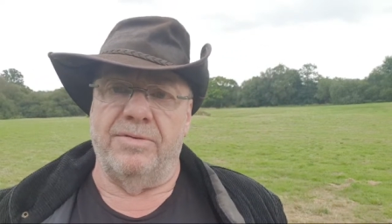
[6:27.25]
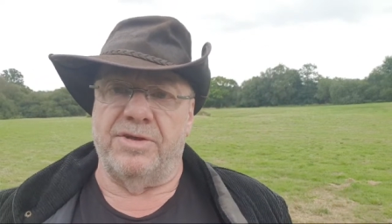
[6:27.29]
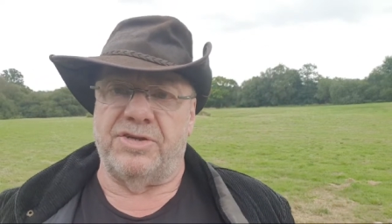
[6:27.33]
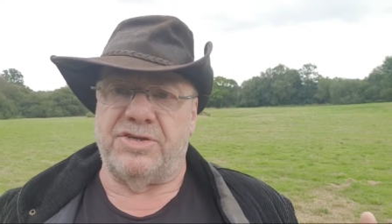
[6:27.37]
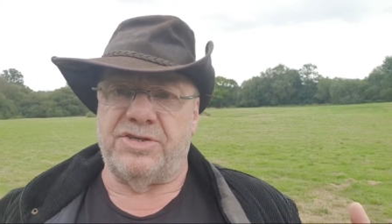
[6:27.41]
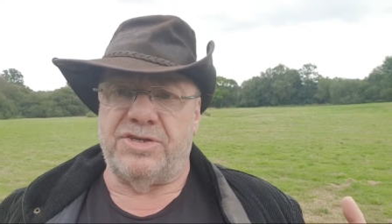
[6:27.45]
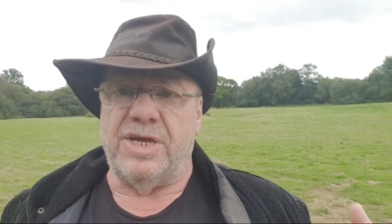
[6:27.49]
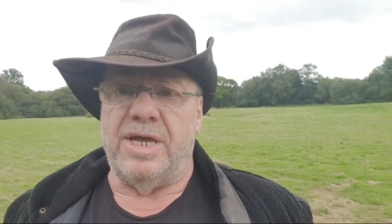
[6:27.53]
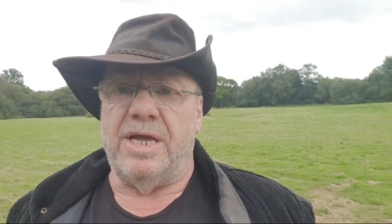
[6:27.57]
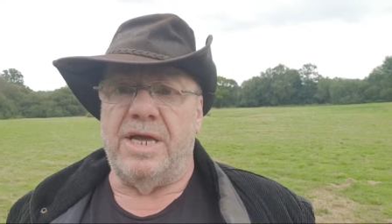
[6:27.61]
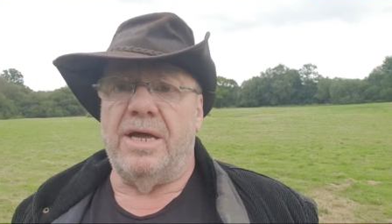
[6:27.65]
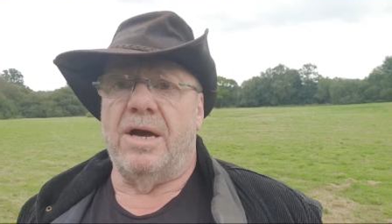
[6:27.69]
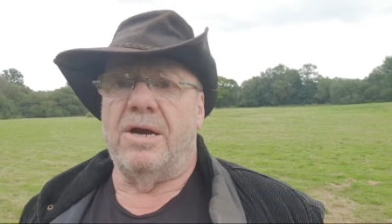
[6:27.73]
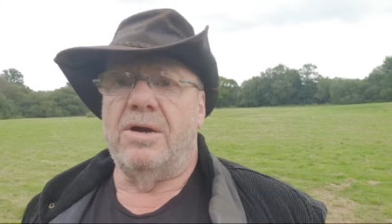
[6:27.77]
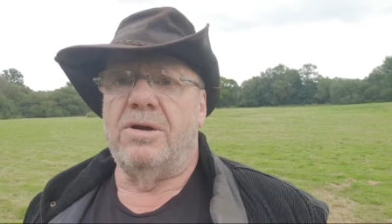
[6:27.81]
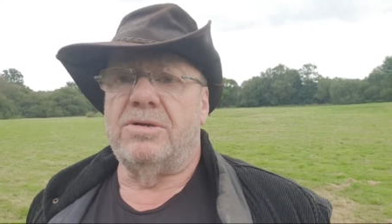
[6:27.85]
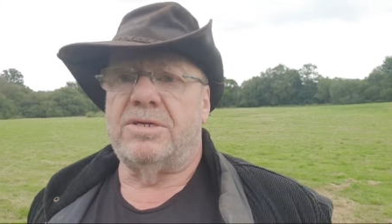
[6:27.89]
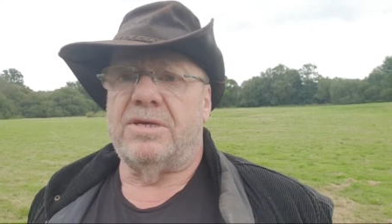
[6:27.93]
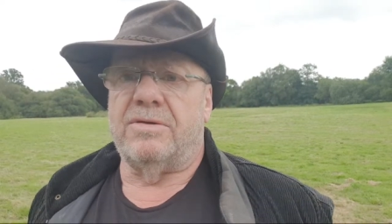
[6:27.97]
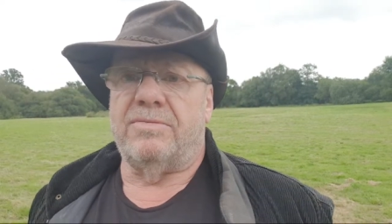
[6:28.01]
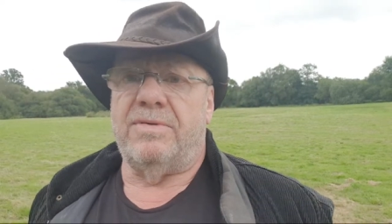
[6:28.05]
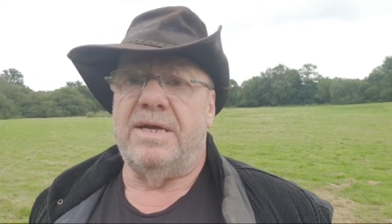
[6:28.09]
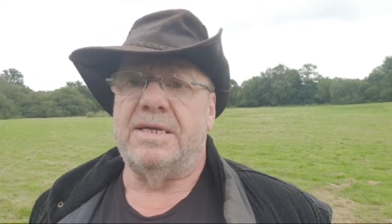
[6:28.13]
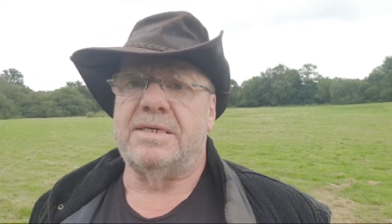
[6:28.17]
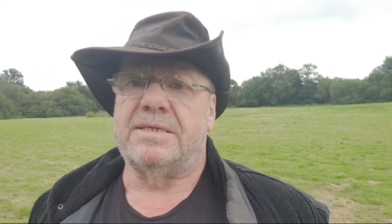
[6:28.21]
CEOs
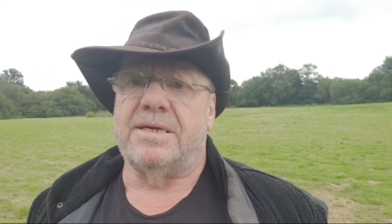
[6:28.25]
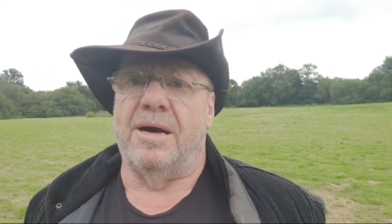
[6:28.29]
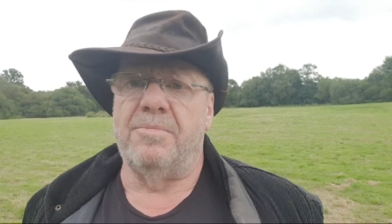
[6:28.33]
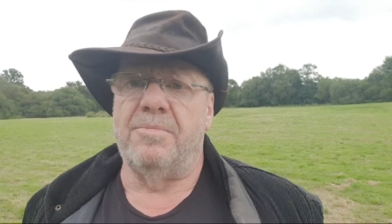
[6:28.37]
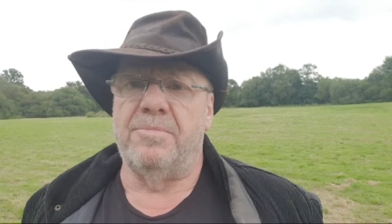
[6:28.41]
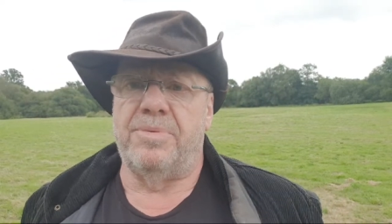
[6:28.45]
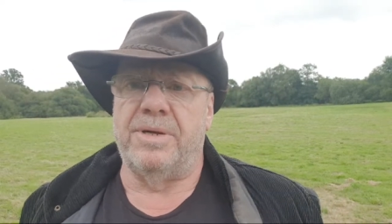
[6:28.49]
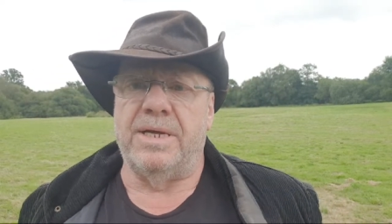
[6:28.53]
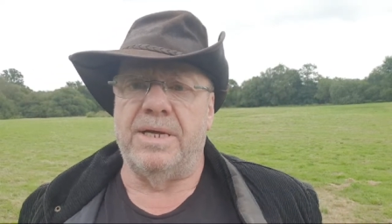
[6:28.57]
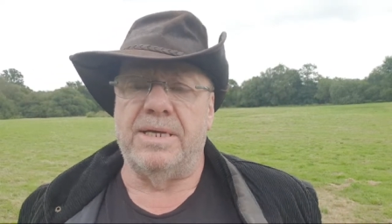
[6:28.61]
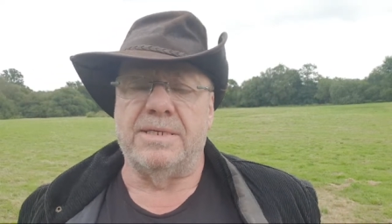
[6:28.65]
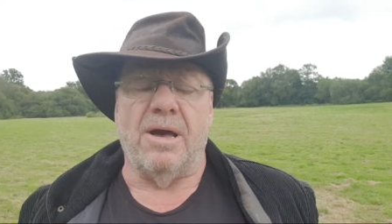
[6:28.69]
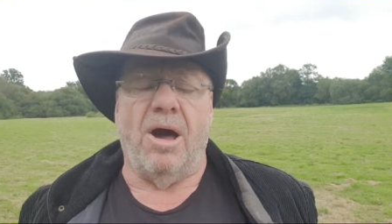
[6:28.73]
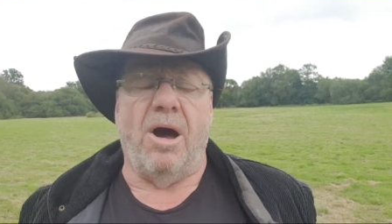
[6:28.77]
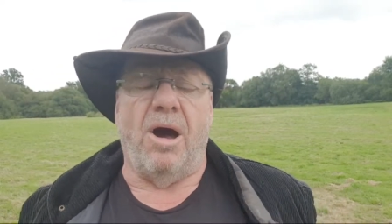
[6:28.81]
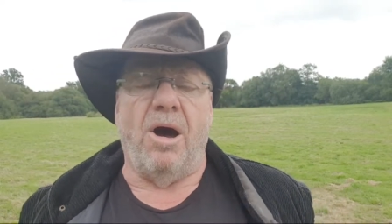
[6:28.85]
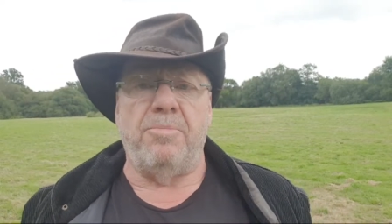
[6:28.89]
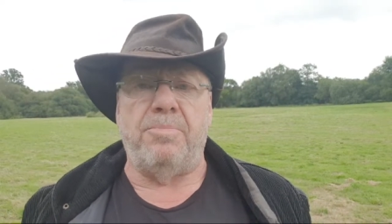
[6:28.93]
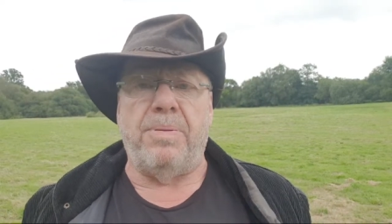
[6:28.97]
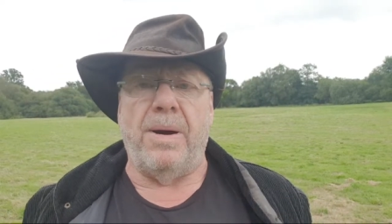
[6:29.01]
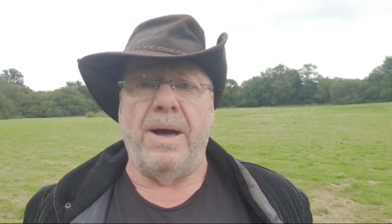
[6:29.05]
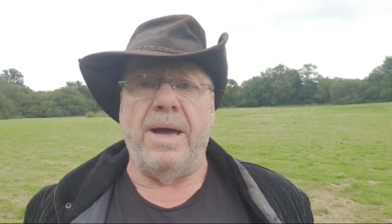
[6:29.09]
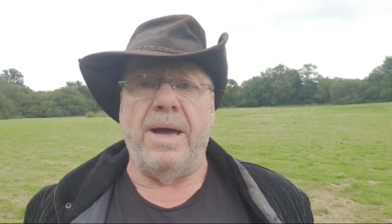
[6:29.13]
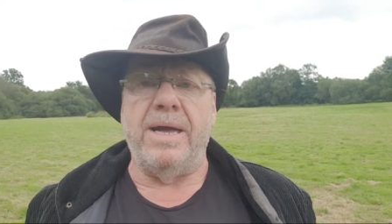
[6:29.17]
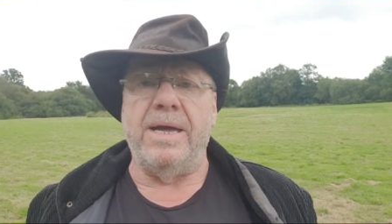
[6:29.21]
of these companies are
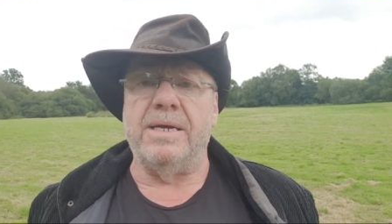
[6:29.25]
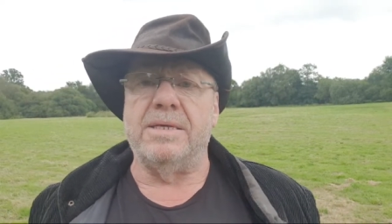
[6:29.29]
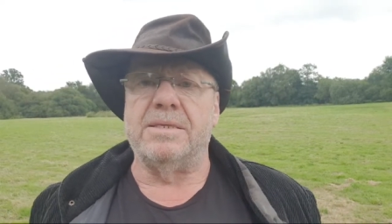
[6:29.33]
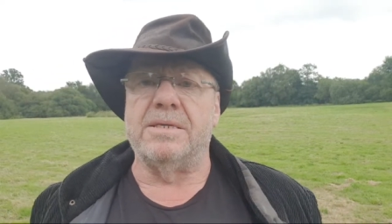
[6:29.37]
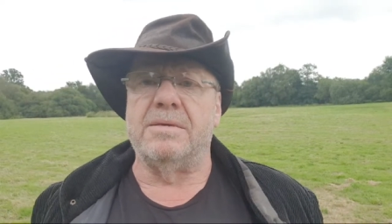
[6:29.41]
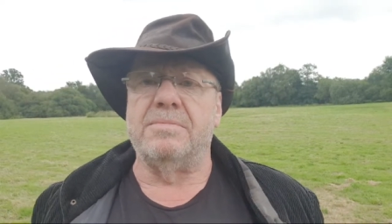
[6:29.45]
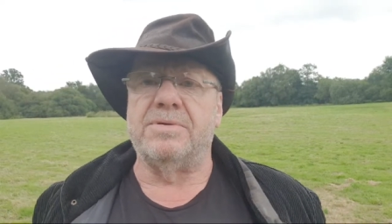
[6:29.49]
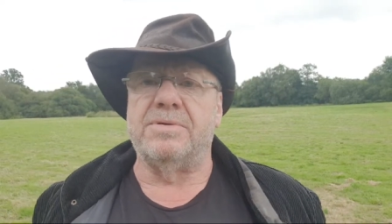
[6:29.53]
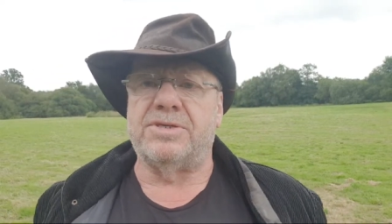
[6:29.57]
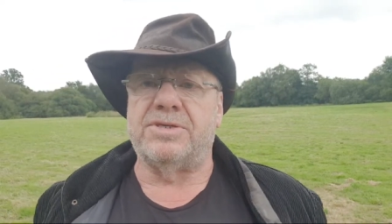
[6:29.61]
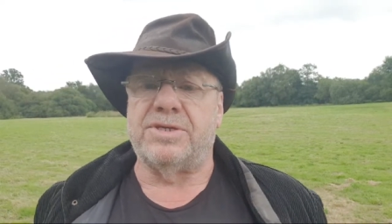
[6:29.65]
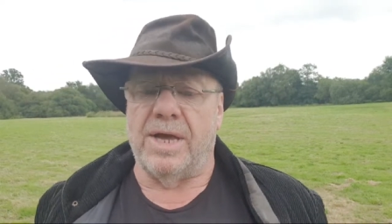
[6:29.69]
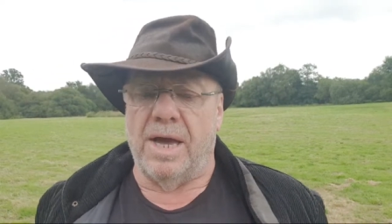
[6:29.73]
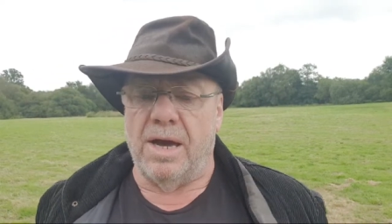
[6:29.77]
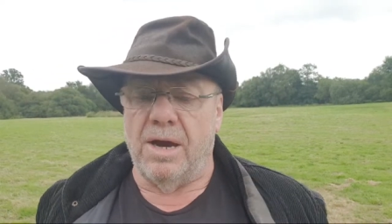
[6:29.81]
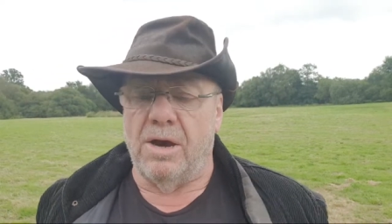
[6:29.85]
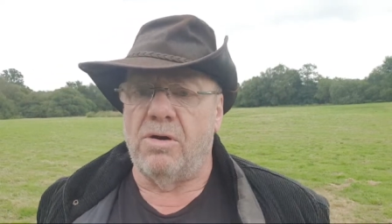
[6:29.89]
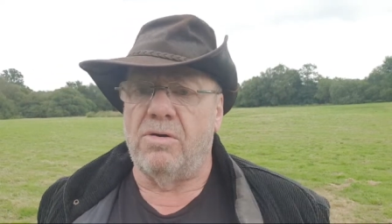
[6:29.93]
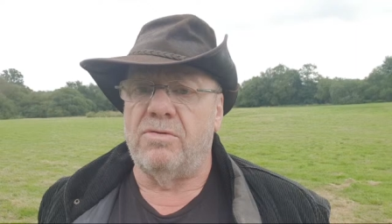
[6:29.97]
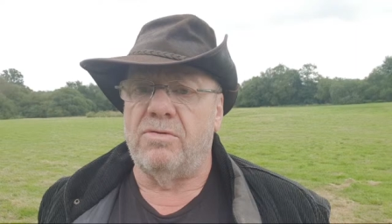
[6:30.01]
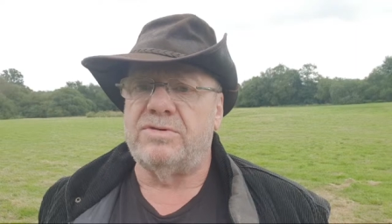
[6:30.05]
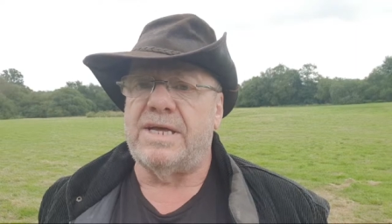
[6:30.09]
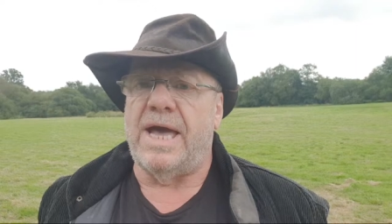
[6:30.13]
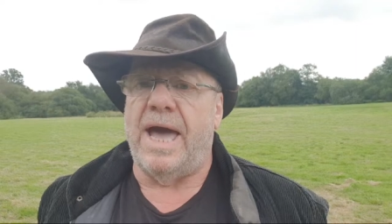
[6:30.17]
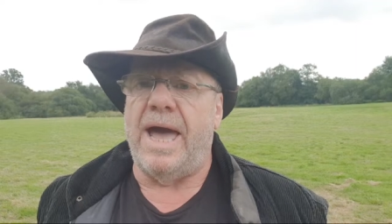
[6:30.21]
paying
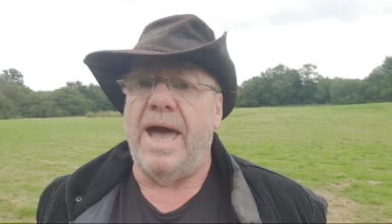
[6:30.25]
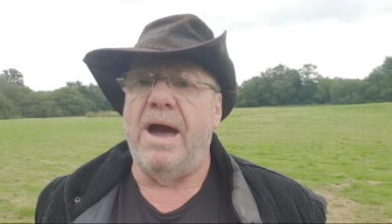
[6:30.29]
themselves